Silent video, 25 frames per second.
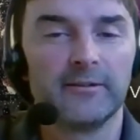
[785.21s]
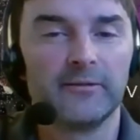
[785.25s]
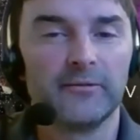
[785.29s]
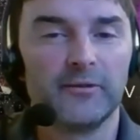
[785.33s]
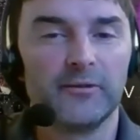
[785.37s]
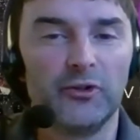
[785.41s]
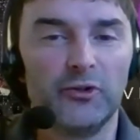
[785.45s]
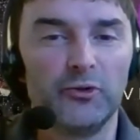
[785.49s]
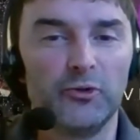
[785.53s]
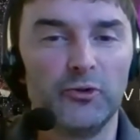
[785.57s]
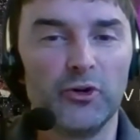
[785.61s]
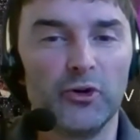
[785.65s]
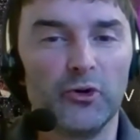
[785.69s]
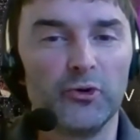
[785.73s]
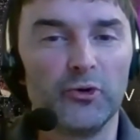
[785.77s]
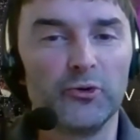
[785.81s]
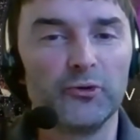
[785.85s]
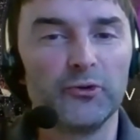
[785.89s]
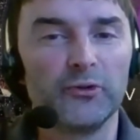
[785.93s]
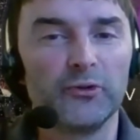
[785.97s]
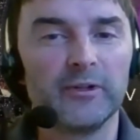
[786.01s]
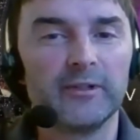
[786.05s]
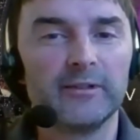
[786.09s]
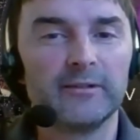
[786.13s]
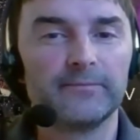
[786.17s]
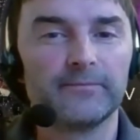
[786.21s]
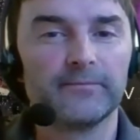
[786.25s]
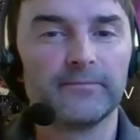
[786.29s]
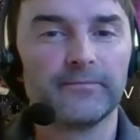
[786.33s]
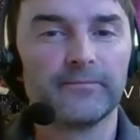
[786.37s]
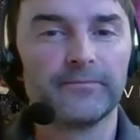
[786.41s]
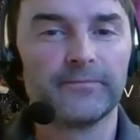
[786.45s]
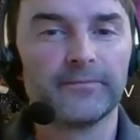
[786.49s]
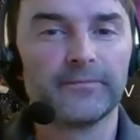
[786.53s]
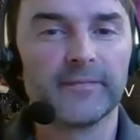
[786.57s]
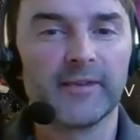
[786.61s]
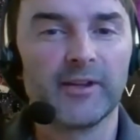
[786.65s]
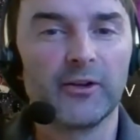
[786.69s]
you go
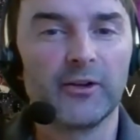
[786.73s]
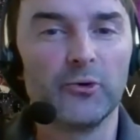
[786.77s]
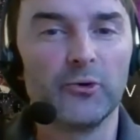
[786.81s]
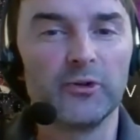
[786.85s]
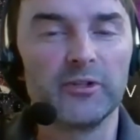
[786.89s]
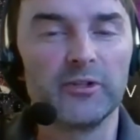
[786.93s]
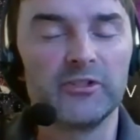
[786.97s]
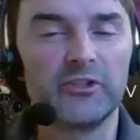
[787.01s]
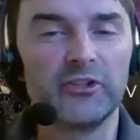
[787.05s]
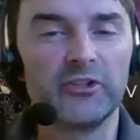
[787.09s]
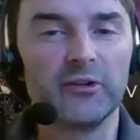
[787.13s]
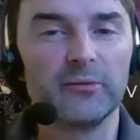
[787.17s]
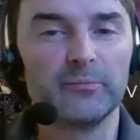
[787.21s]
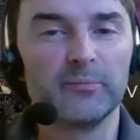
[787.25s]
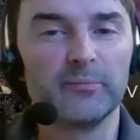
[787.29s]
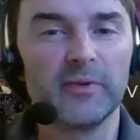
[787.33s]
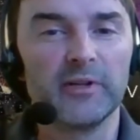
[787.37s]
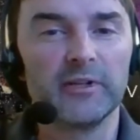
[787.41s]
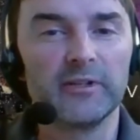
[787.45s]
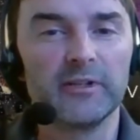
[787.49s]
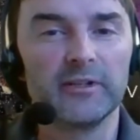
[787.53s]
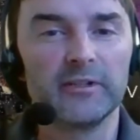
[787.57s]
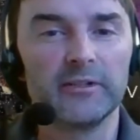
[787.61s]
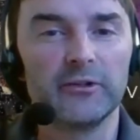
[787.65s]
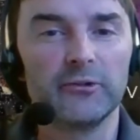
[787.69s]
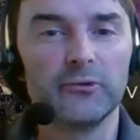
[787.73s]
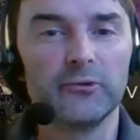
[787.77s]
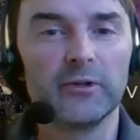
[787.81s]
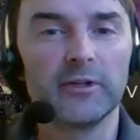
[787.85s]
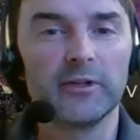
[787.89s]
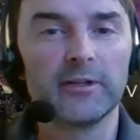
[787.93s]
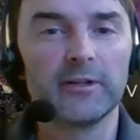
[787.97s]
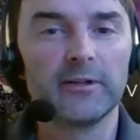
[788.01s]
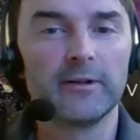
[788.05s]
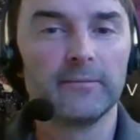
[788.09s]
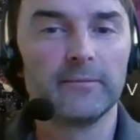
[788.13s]
go and jump yeah. in and do it.